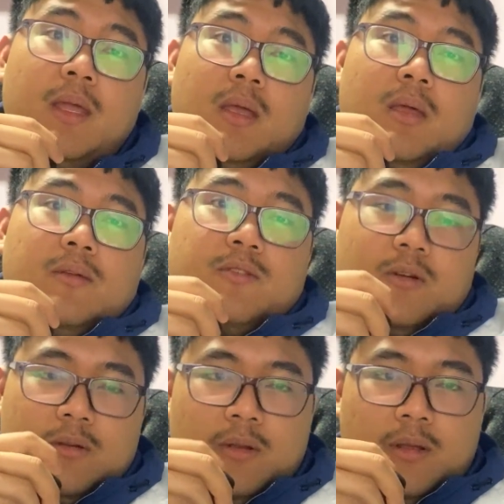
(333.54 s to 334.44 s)

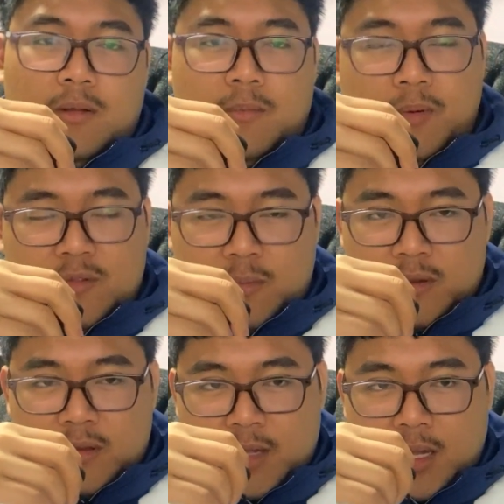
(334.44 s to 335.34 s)
So during the
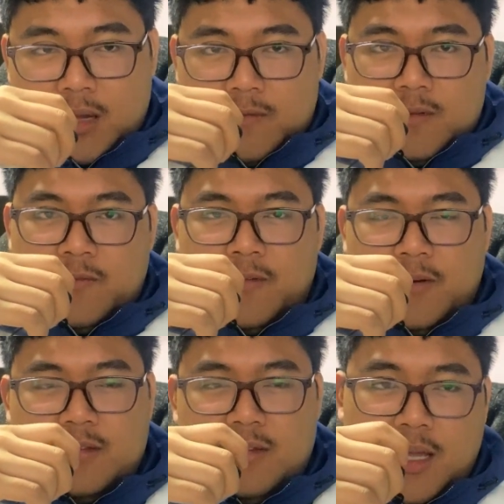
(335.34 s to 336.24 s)
post-operative care of
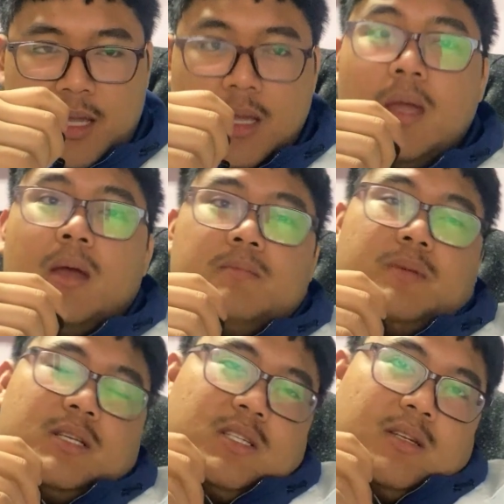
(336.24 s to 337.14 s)
first day,
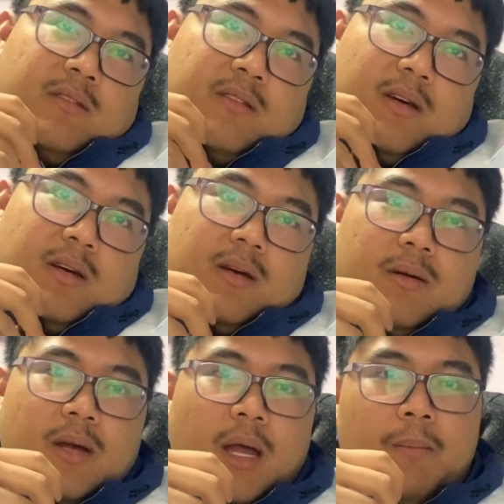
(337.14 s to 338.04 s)
patient's
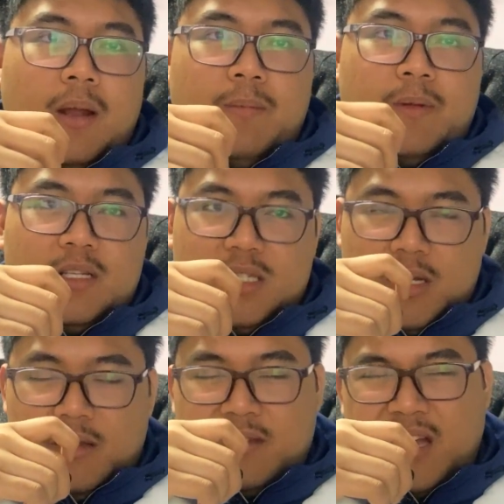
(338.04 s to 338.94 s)
blood pressure
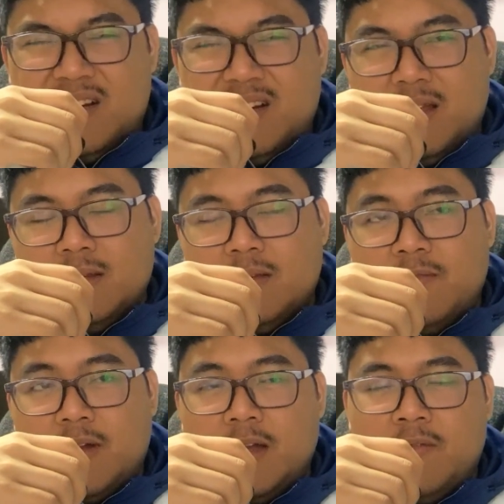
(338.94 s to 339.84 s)
is
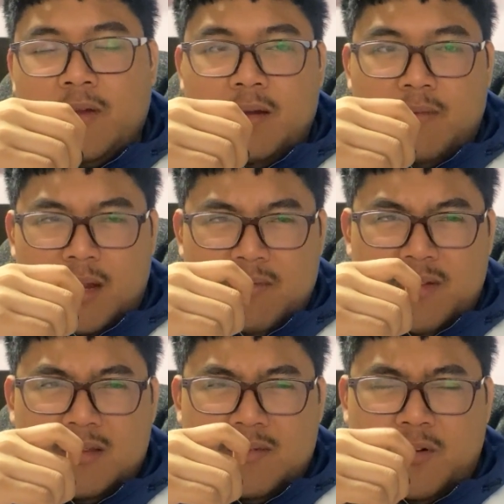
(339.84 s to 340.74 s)
135,
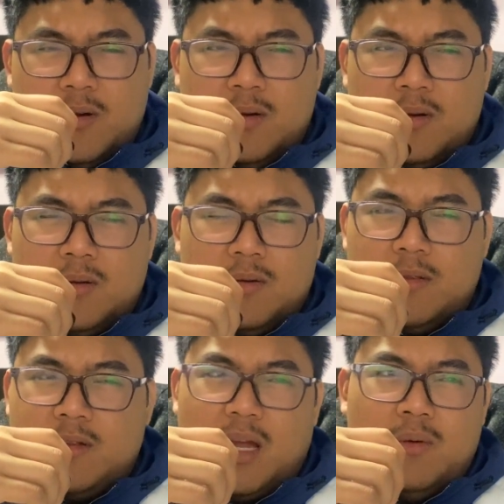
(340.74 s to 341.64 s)
elevated for
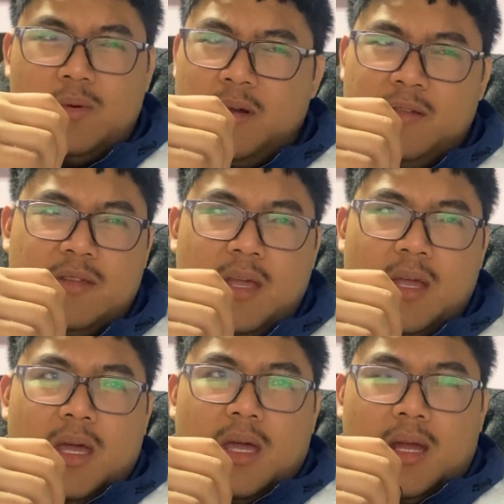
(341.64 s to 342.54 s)
3 hours,
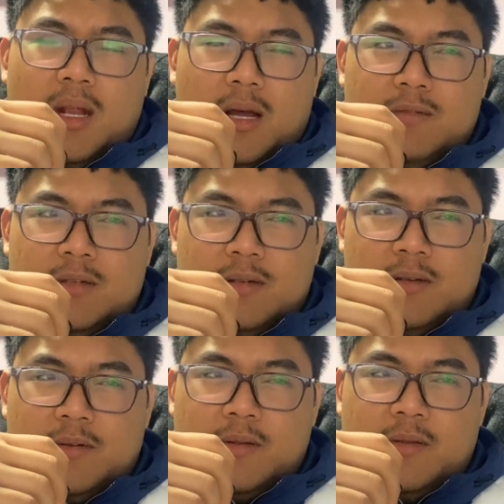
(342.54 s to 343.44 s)
and
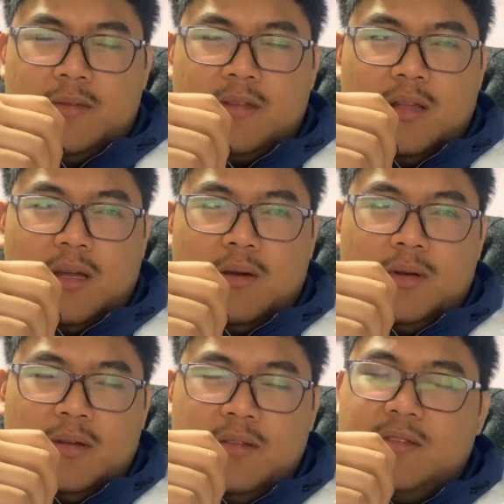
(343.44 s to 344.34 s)
after 3
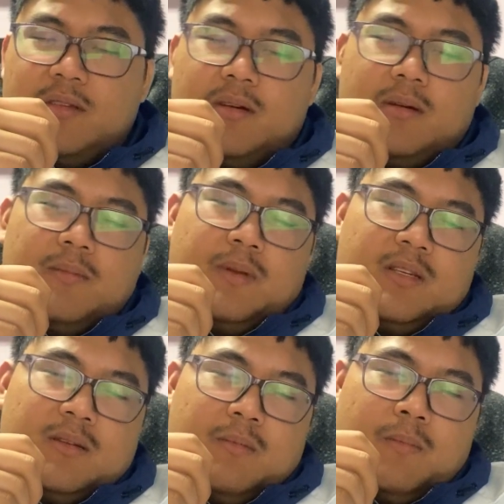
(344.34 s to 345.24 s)
hours,
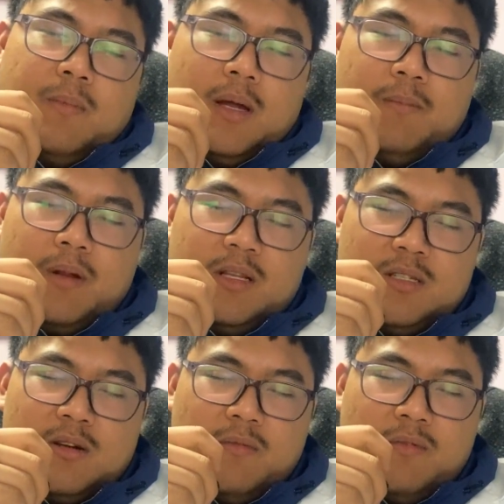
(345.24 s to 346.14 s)
patient blood pressure
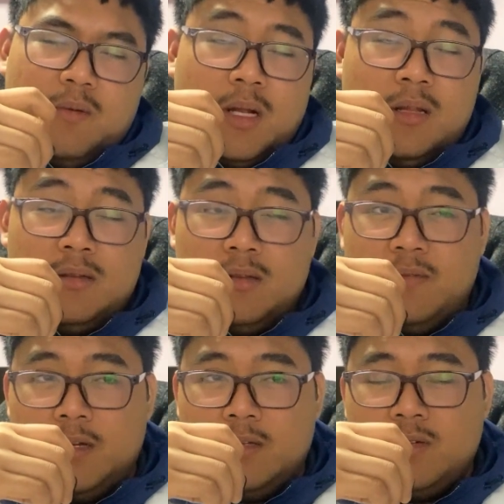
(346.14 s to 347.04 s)
dropped from
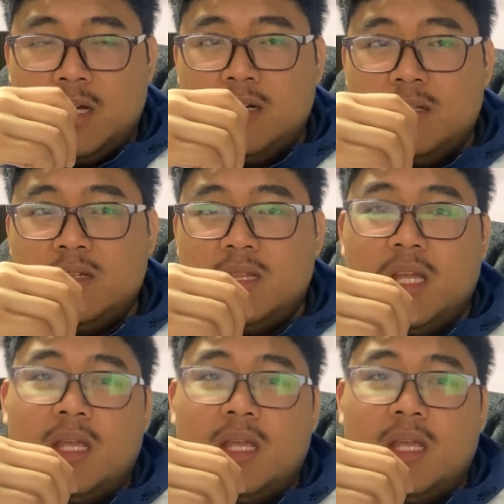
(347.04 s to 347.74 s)
135 to 130,